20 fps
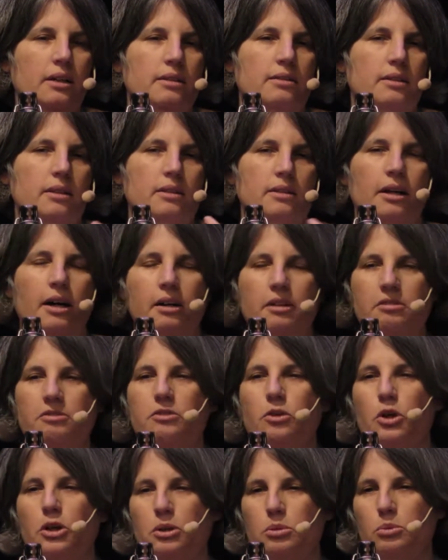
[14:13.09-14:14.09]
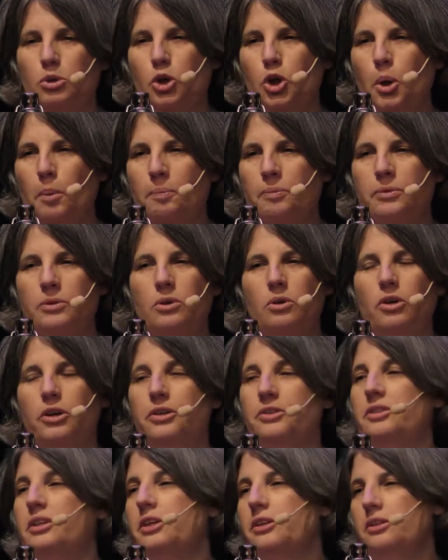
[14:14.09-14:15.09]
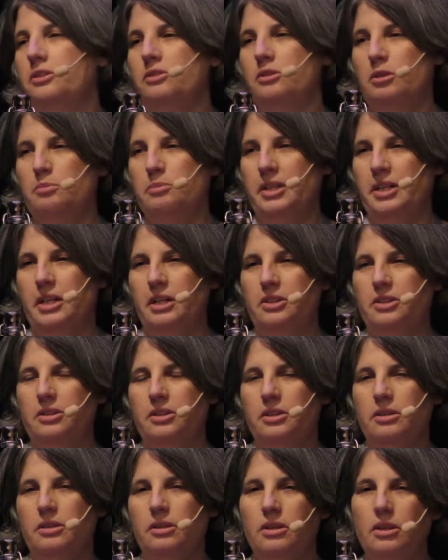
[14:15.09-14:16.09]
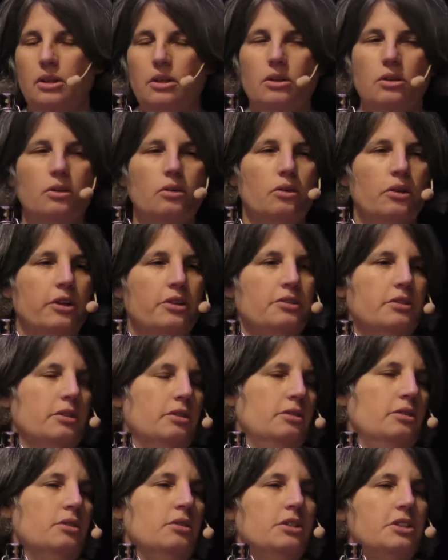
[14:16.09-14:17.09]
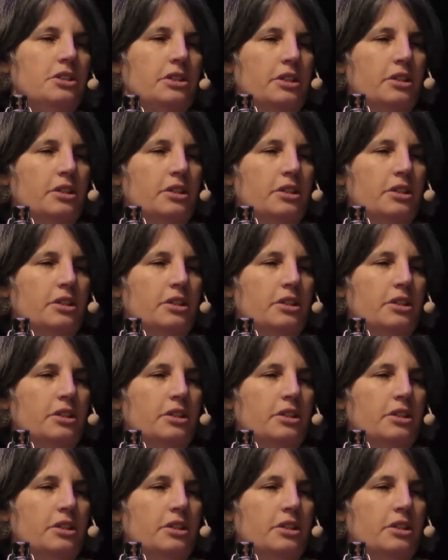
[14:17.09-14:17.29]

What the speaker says: Is it not affordable? Or is there discrimination? Or is it too